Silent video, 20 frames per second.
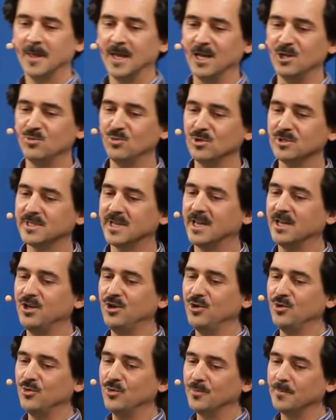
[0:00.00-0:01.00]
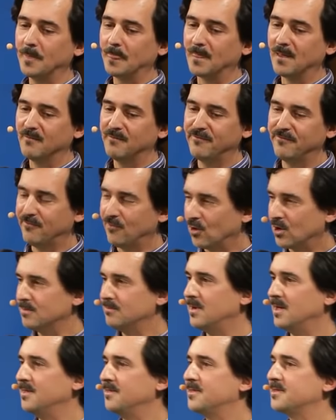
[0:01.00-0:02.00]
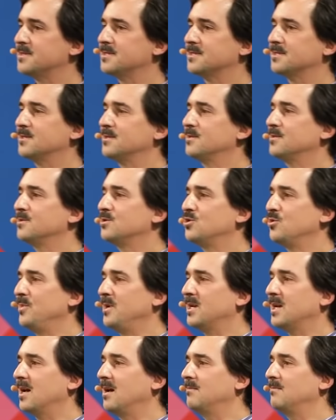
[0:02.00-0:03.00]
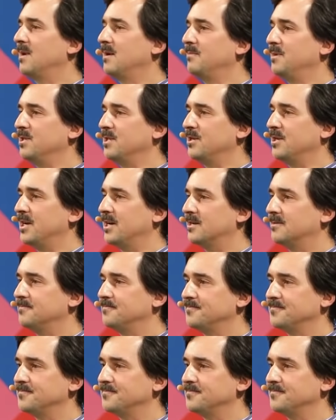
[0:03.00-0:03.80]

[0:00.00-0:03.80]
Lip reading: it will take you 4 months to become a millionaire.